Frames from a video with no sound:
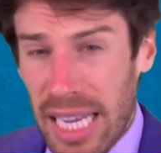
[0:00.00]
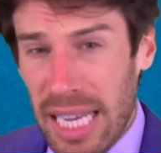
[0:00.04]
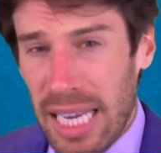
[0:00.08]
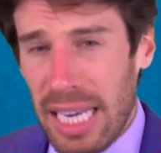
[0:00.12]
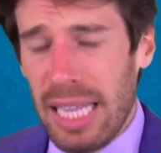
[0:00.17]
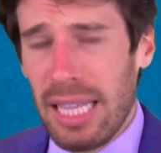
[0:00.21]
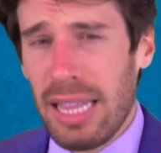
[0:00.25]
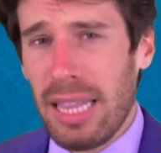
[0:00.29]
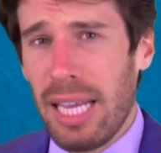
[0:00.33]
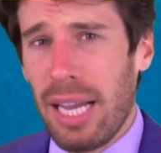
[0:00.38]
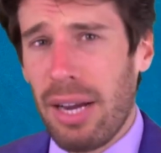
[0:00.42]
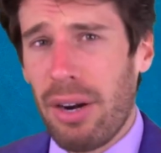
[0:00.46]

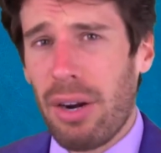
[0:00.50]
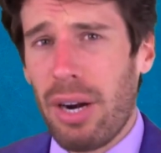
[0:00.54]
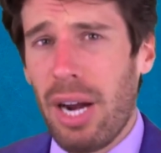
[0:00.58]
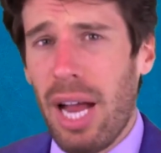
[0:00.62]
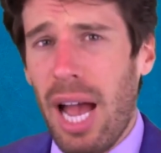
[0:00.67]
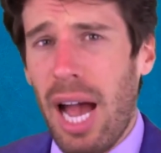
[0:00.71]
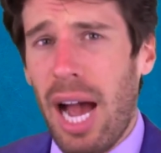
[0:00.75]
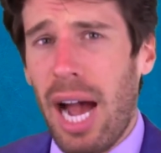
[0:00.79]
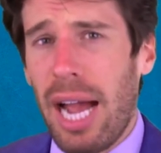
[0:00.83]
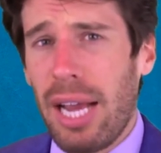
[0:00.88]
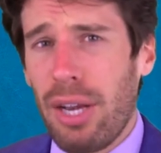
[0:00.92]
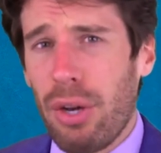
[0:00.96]
And in there,
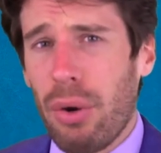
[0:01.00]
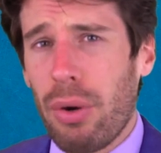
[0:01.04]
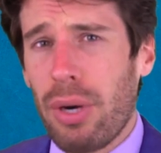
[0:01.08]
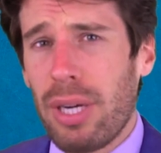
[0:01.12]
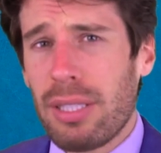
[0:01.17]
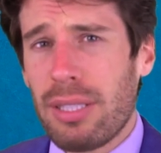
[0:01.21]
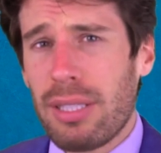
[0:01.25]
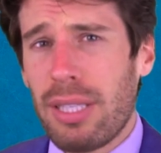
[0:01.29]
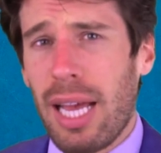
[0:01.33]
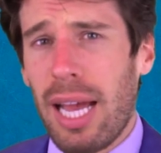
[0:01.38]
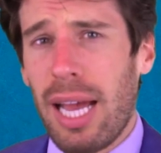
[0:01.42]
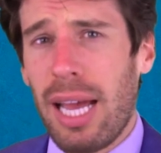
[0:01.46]
I
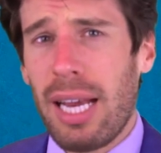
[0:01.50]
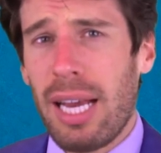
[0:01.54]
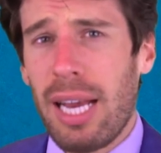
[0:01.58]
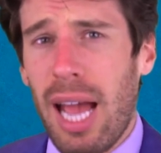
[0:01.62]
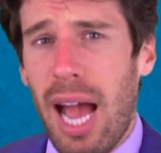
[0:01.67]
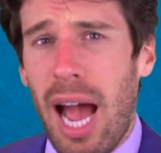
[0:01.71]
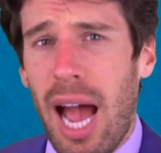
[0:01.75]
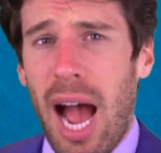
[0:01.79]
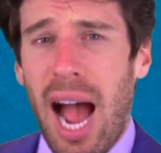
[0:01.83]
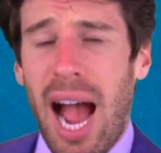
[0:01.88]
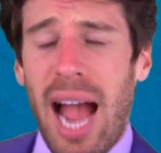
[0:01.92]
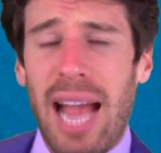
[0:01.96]
noticed
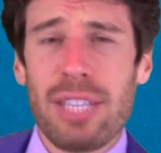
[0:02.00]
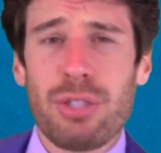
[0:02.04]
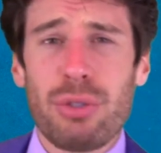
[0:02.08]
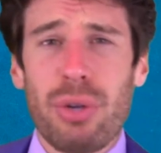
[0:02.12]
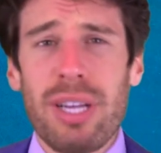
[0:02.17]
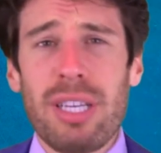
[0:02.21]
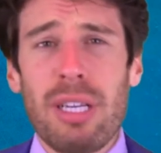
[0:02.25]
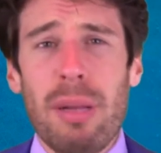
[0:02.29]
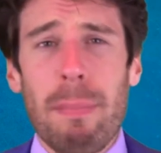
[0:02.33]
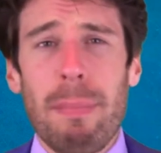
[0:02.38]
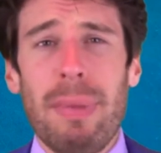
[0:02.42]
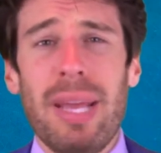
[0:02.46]
that I
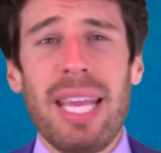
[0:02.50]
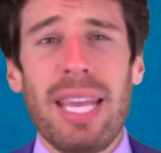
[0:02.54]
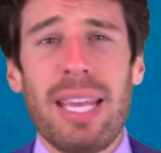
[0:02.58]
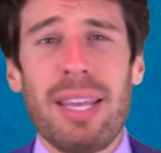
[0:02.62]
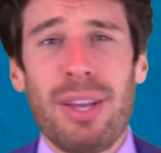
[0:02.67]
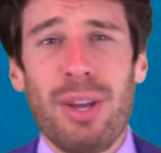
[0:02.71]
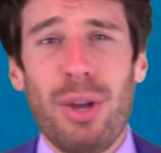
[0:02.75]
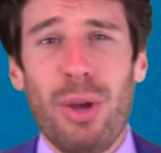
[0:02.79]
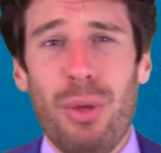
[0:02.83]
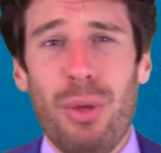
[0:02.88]
tried to make